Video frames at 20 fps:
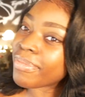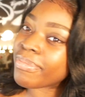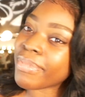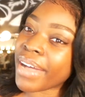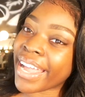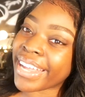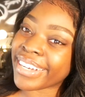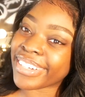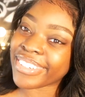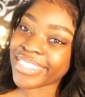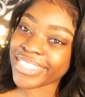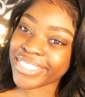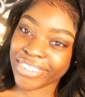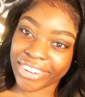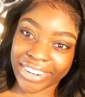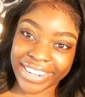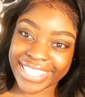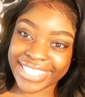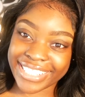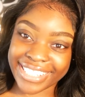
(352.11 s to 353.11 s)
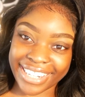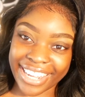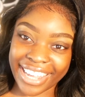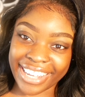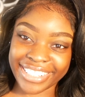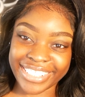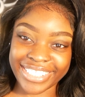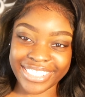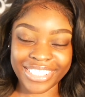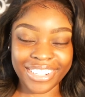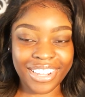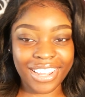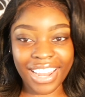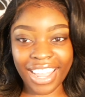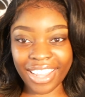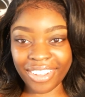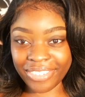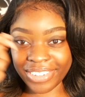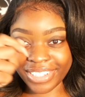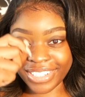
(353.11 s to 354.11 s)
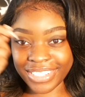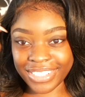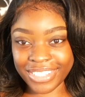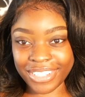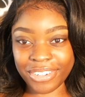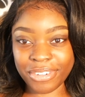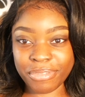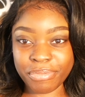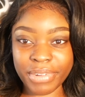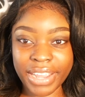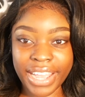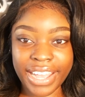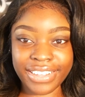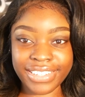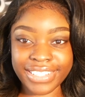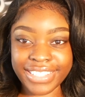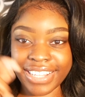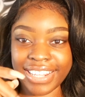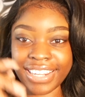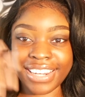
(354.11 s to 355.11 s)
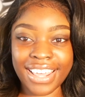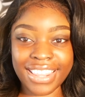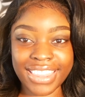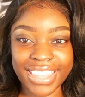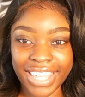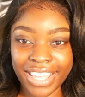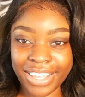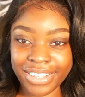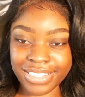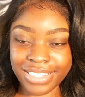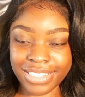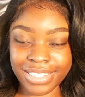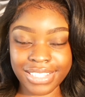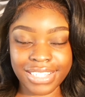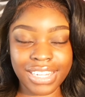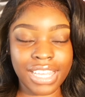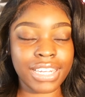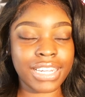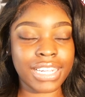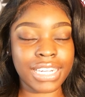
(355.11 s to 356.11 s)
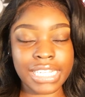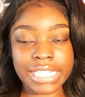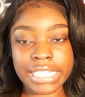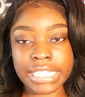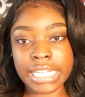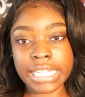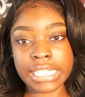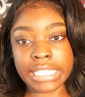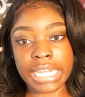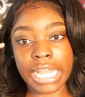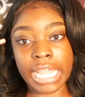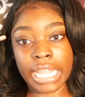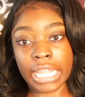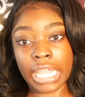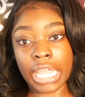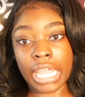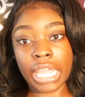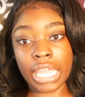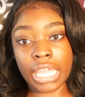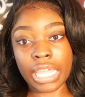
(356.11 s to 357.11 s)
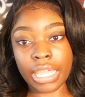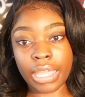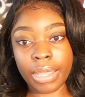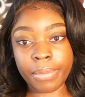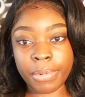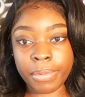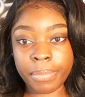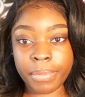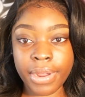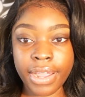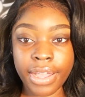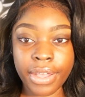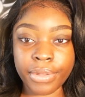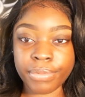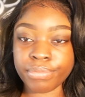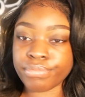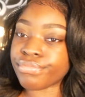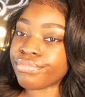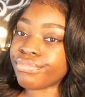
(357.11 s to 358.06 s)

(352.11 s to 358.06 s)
my head looks crazy now because you know, like when you do your brows and nothing else is done and it's just like, hey, I'm a brow.